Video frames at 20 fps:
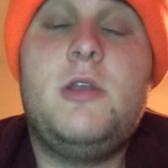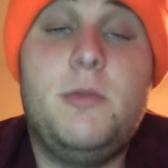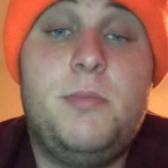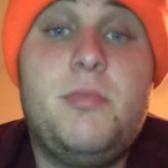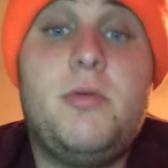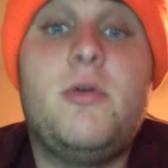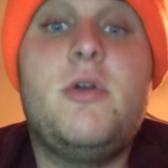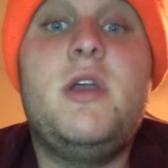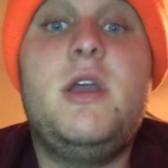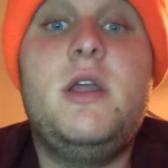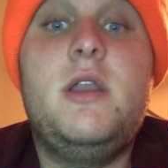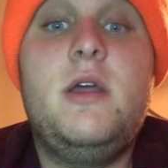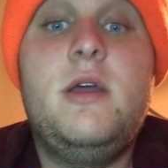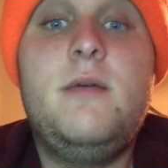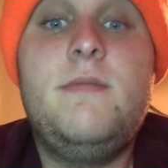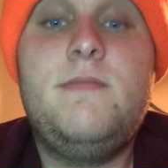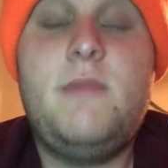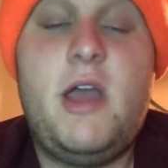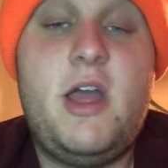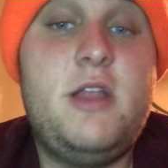breed
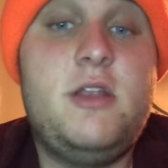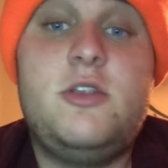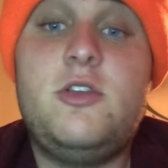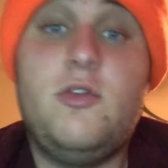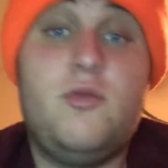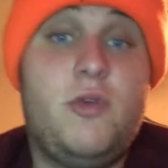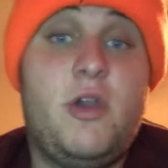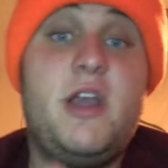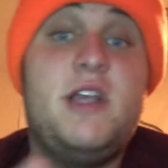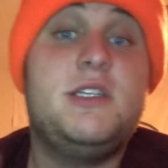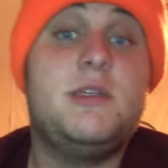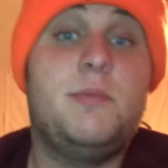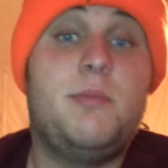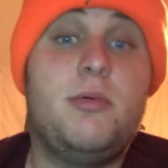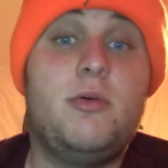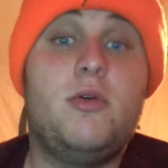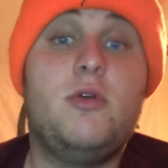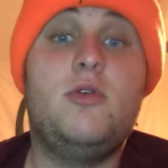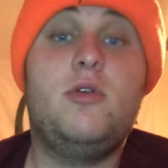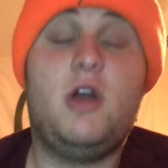and to raise a
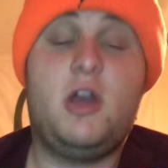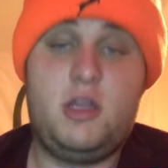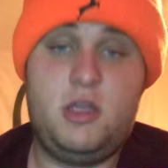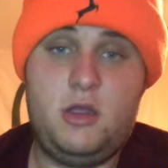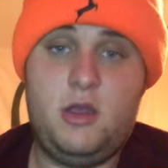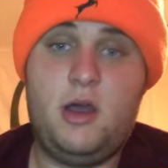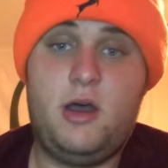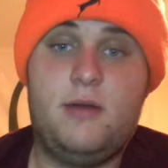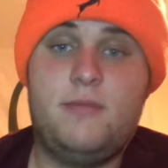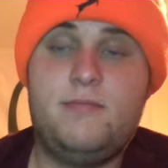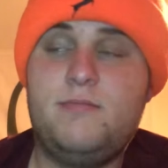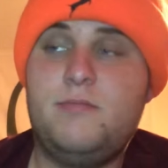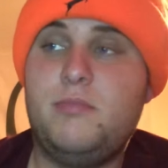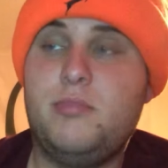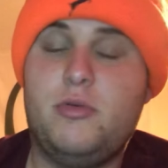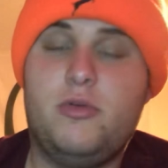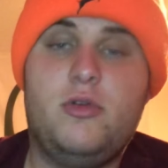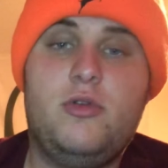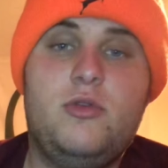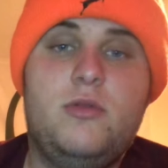
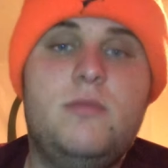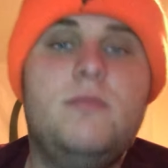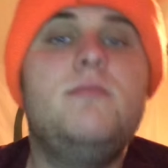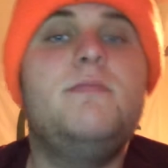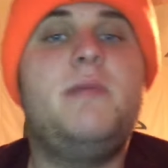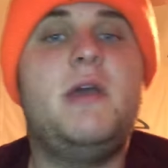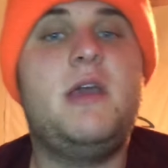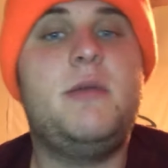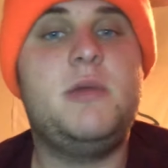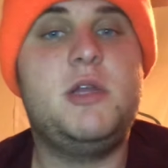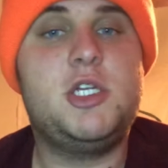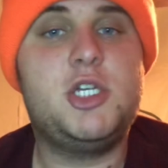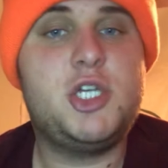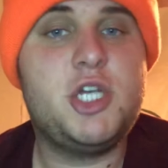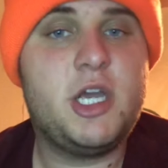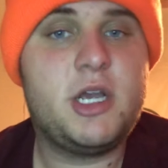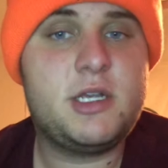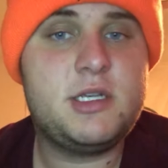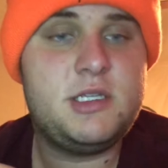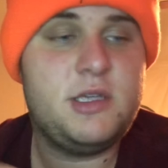brood baby
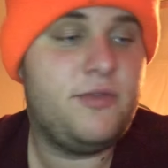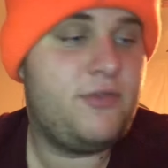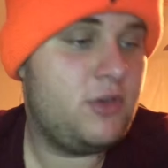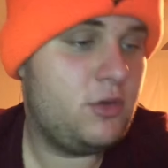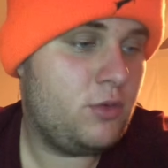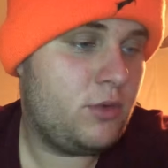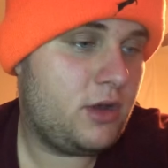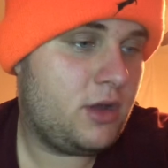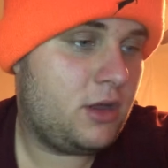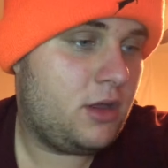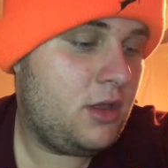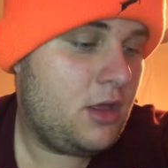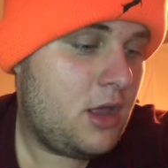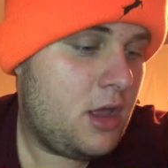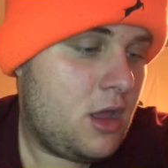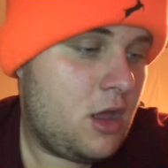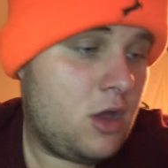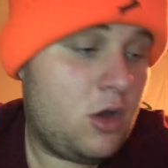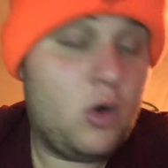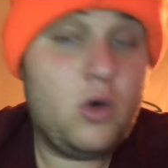chicks, if you will,
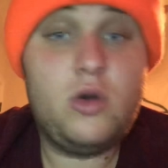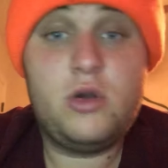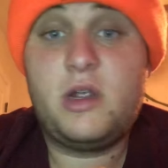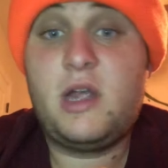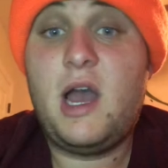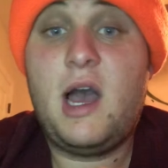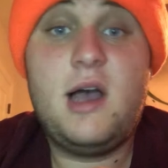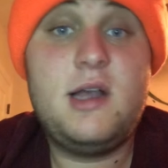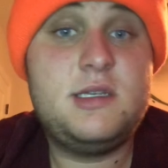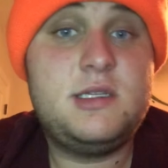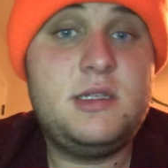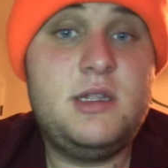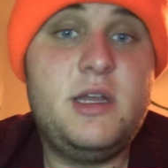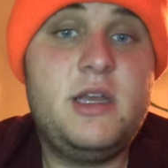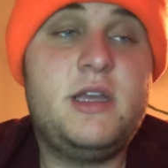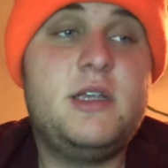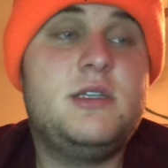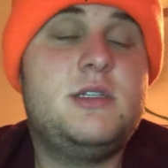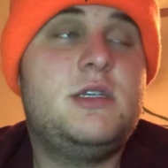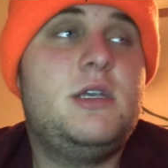or
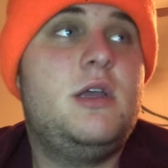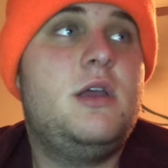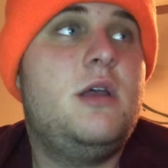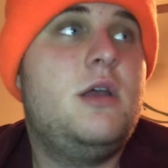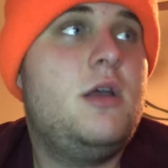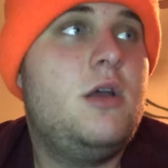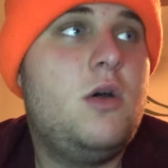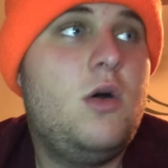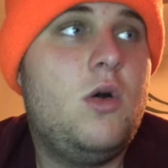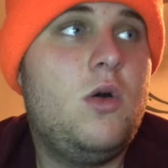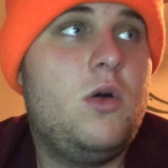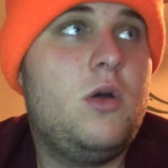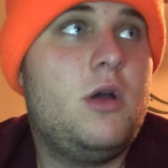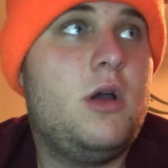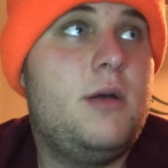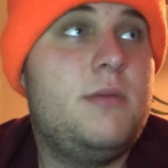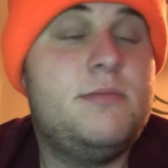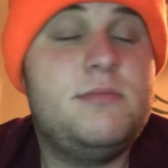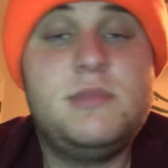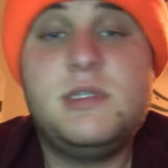goslings,
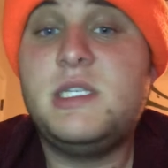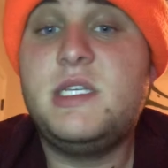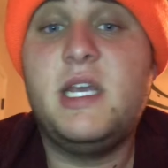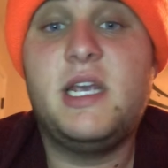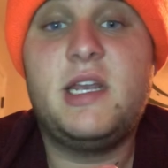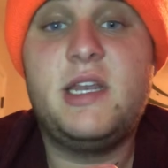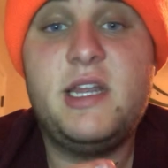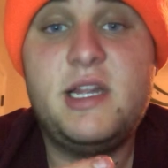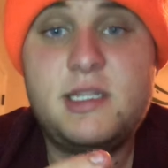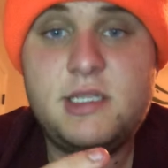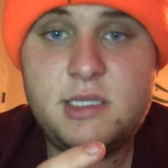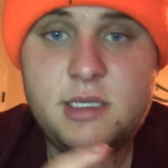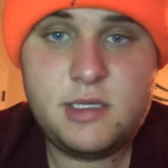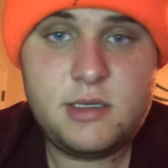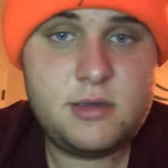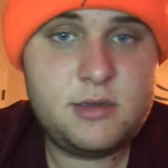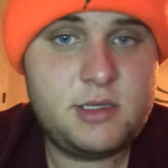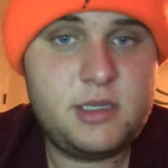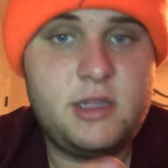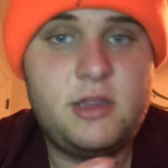or
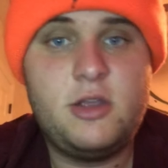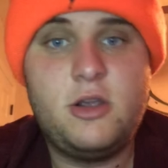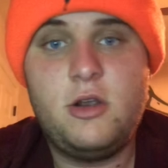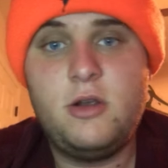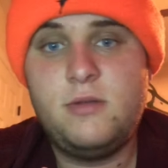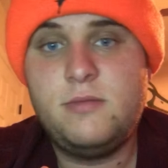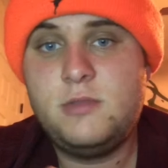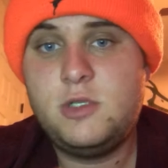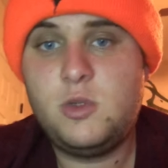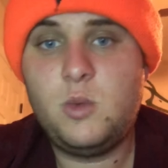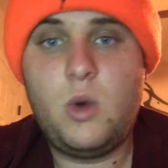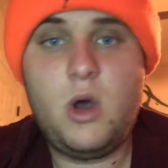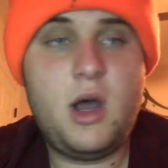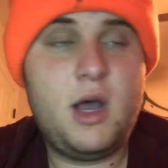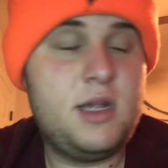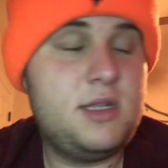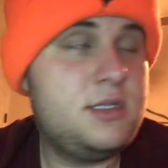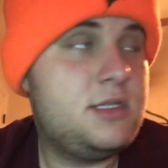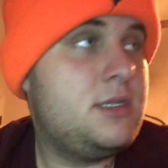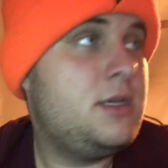cygnets. They're
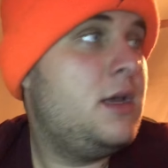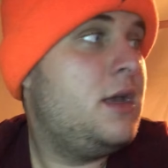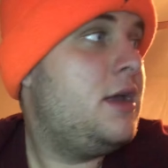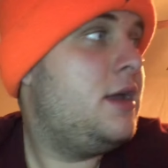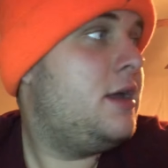swans.